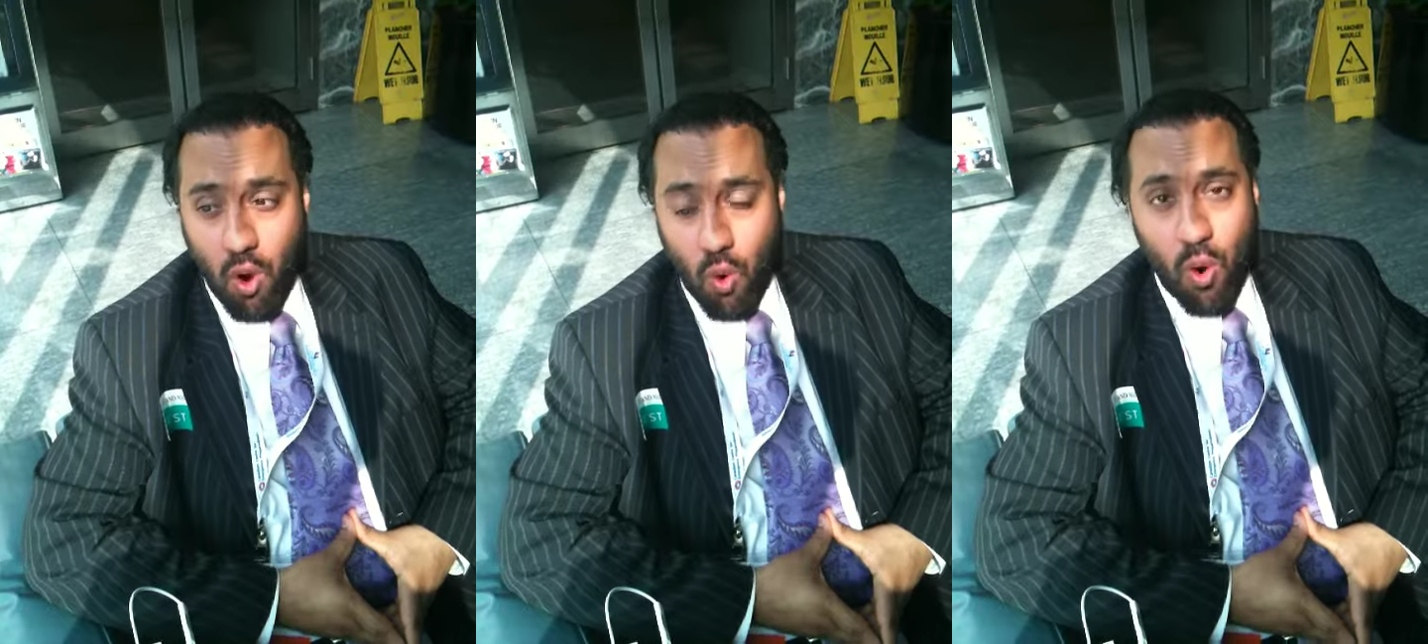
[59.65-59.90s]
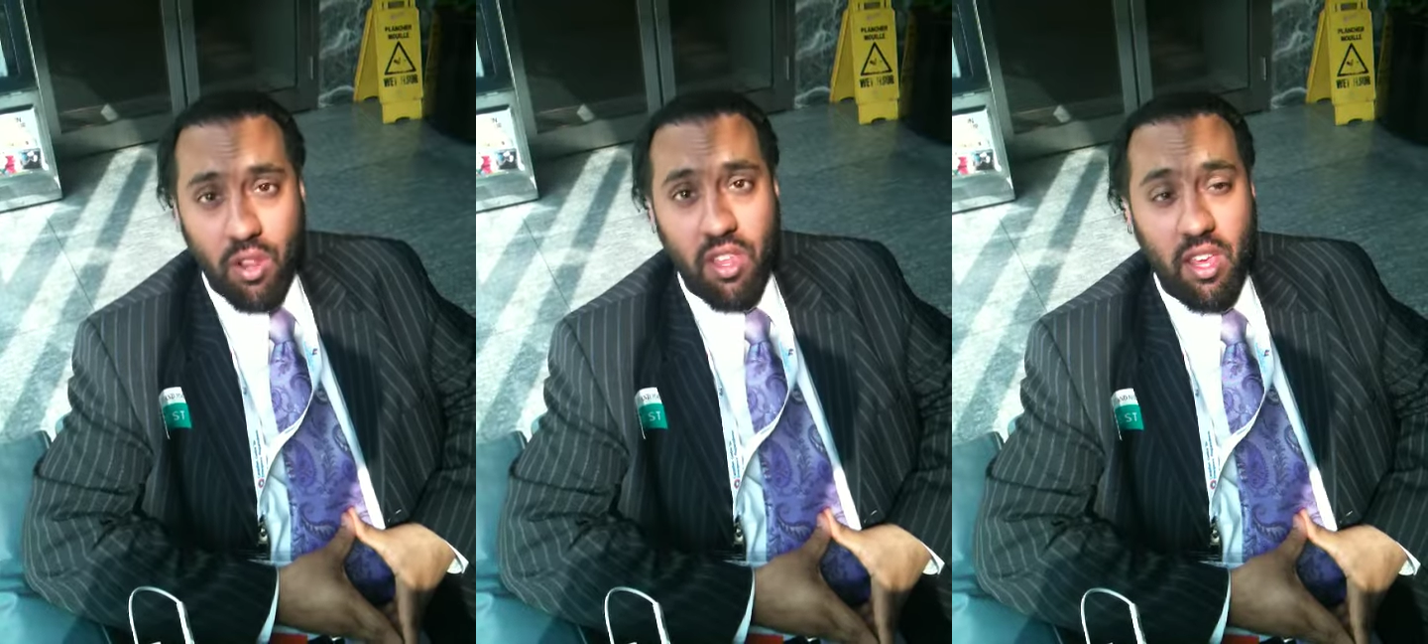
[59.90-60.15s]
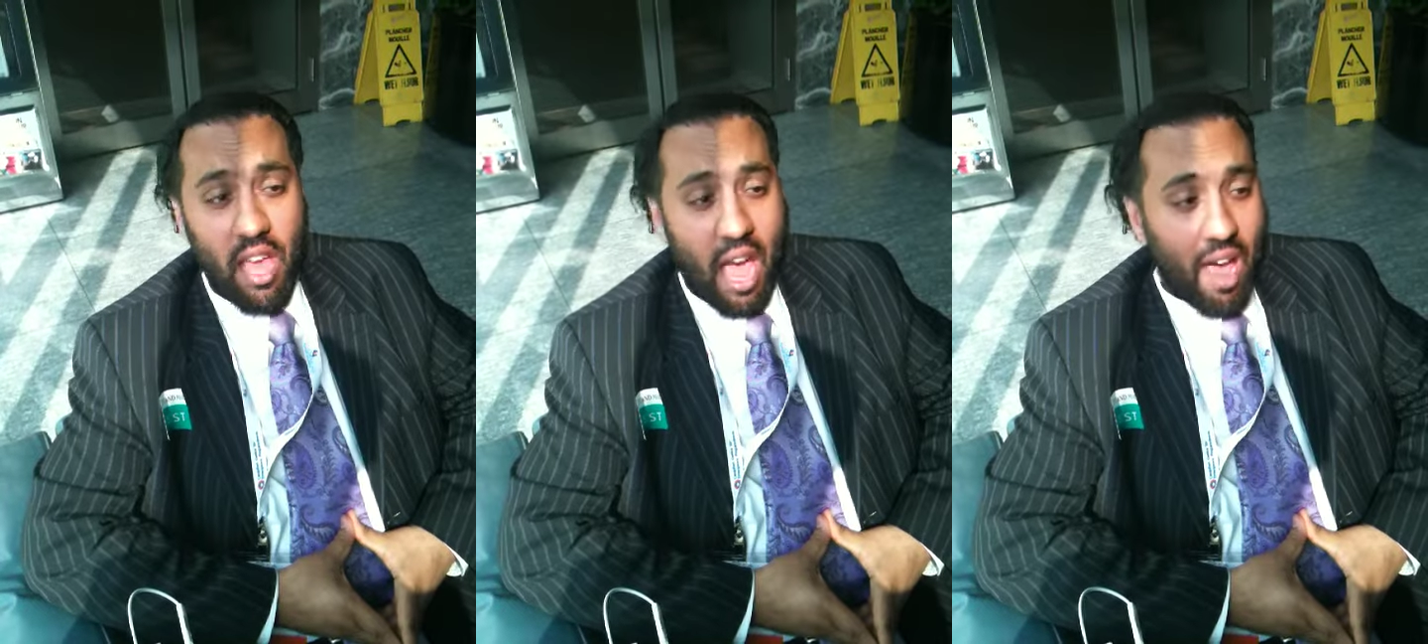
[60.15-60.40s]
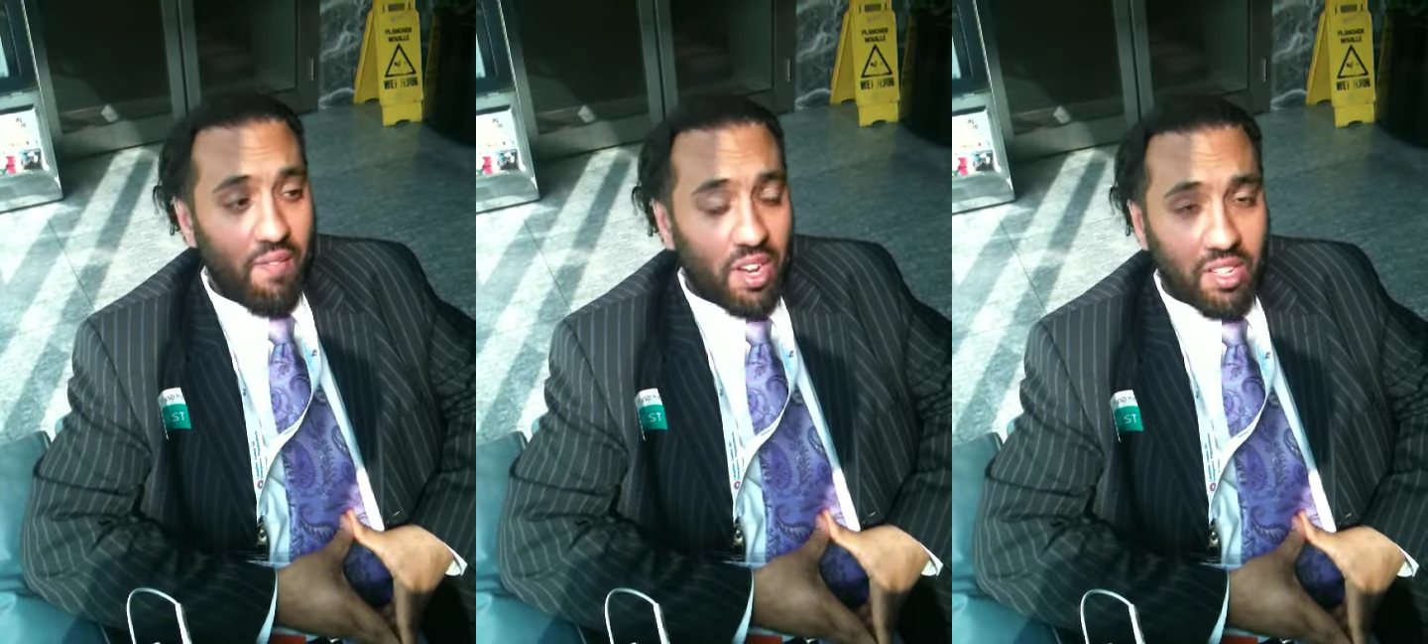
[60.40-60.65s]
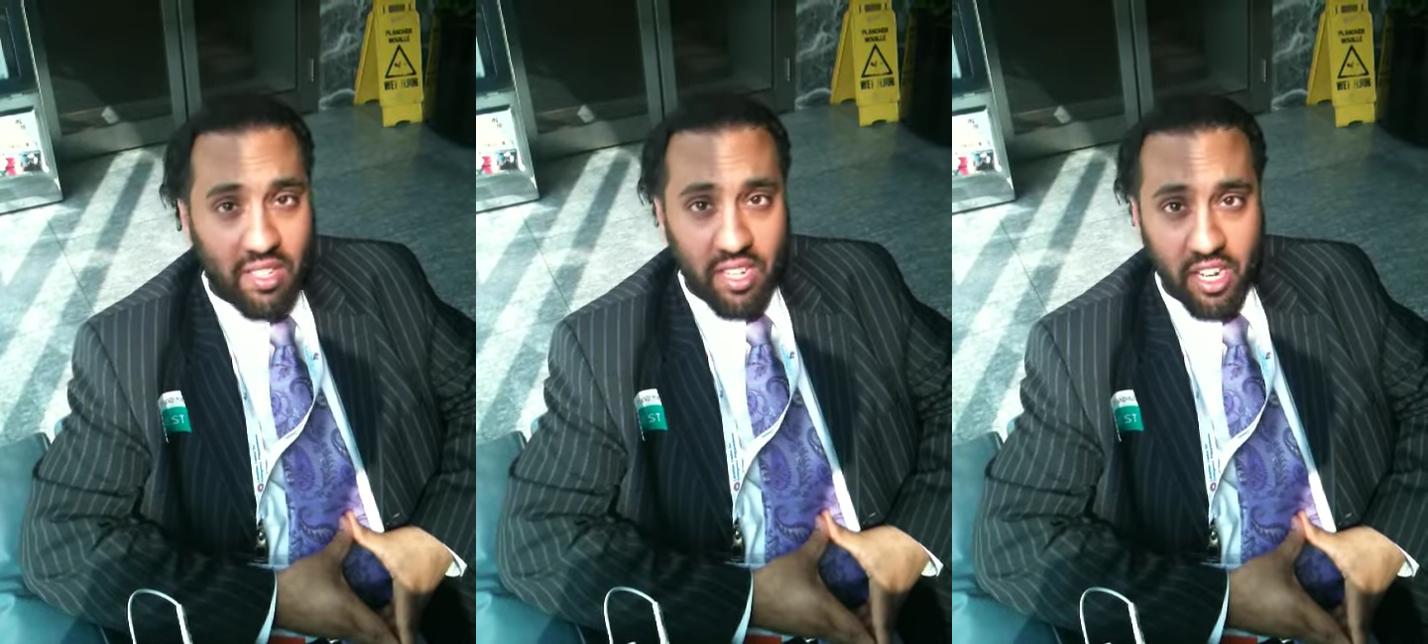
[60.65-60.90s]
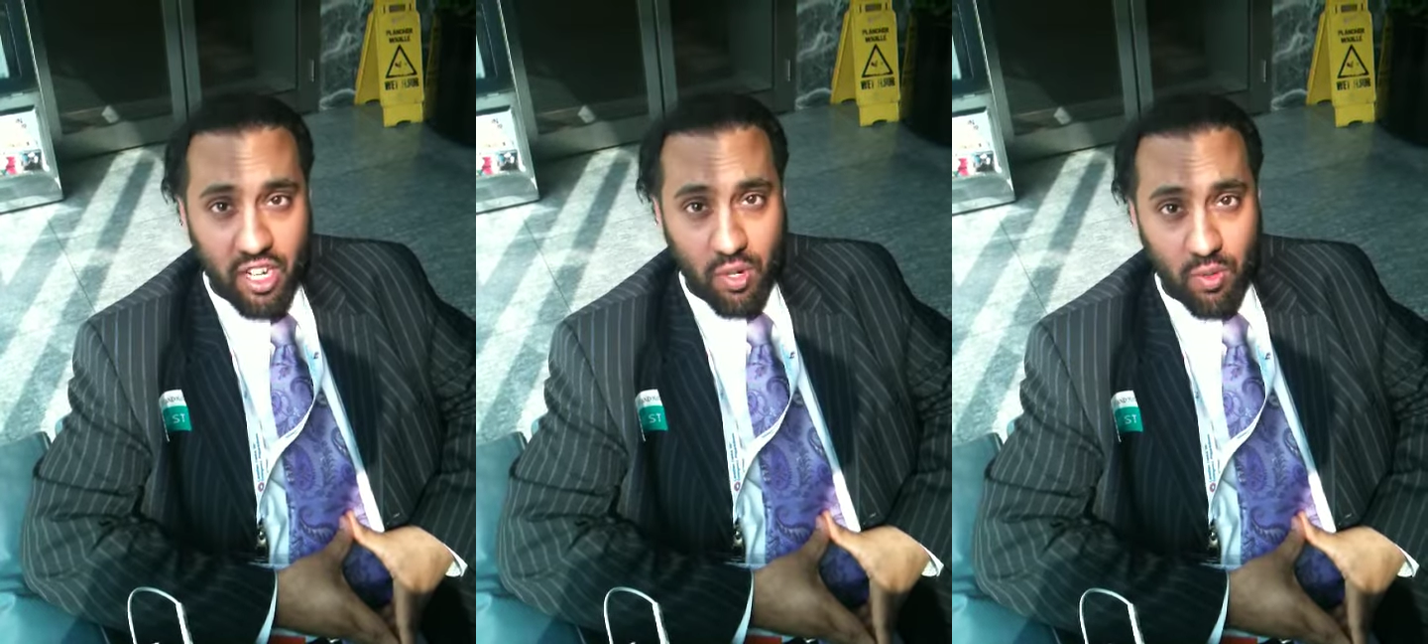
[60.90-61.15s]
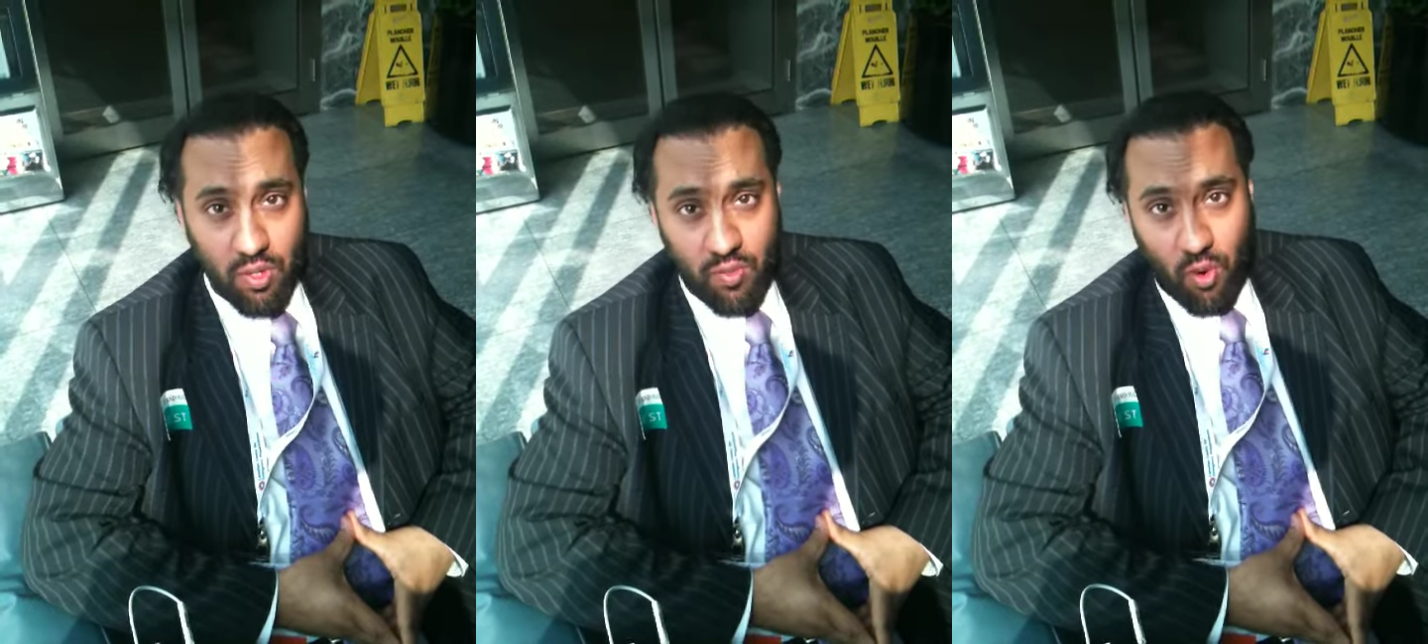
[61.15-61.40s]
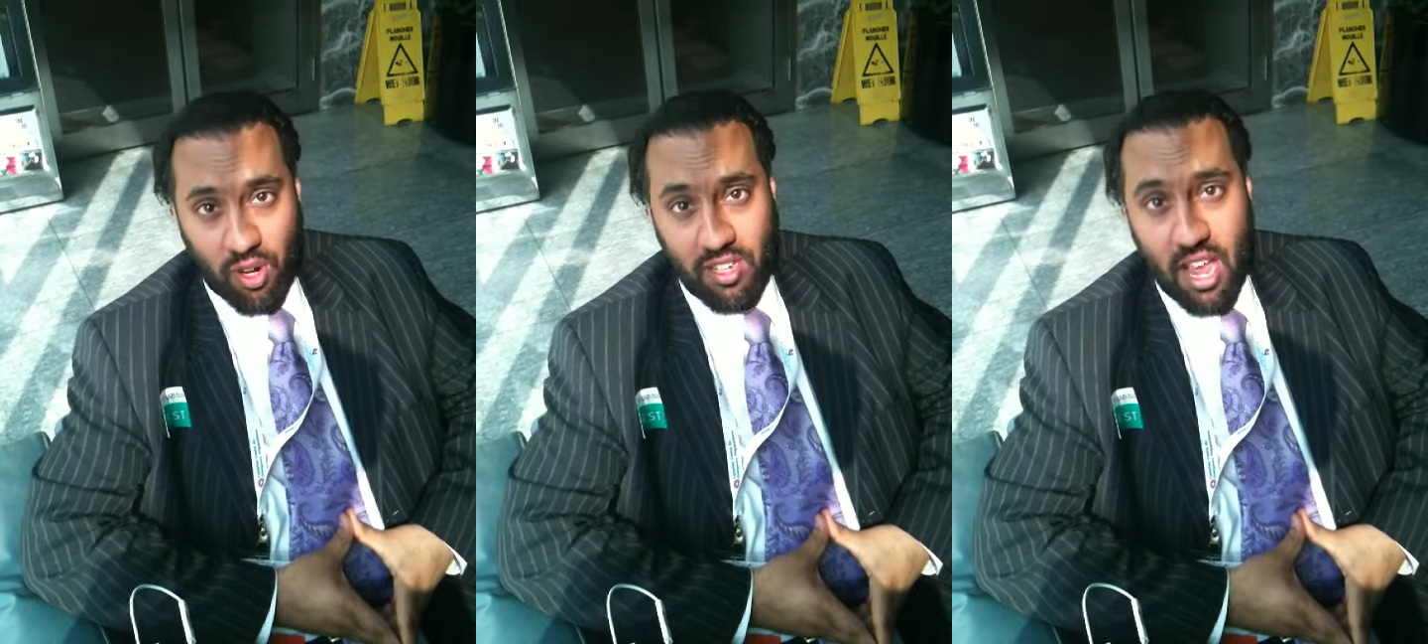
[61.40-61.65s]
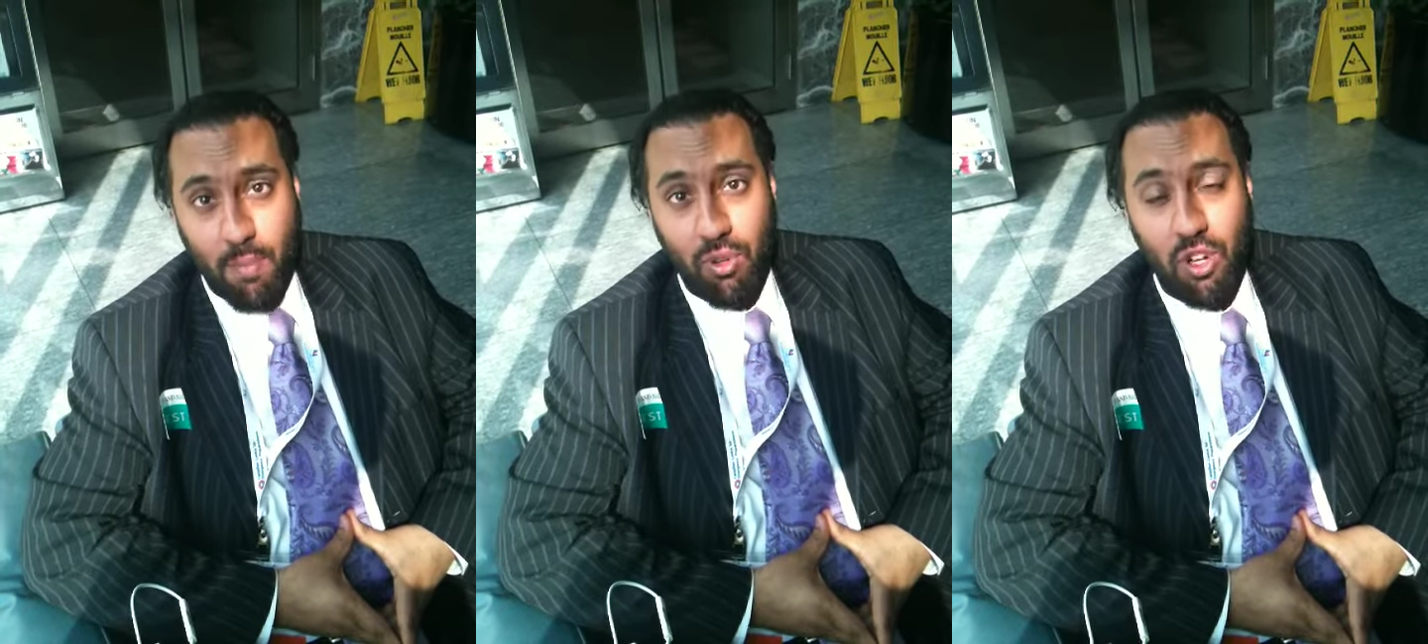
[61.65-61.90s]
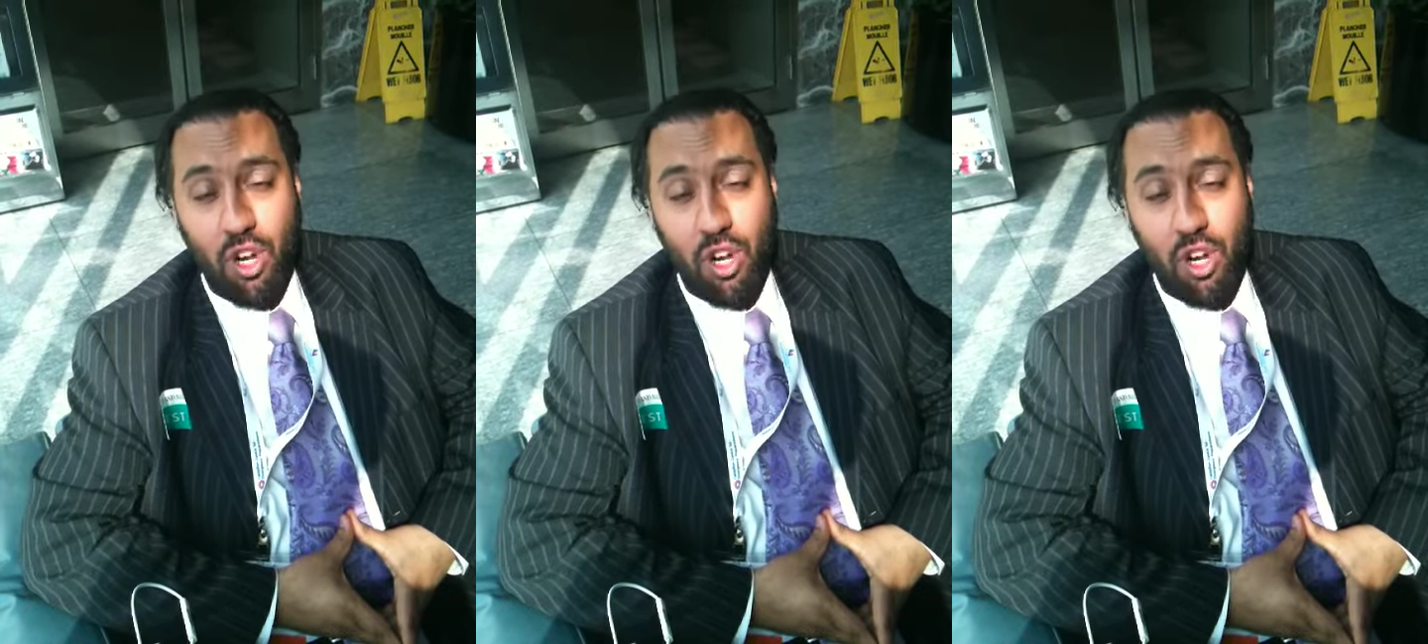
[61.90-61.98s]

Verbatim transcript: or the advocacy issues, for example,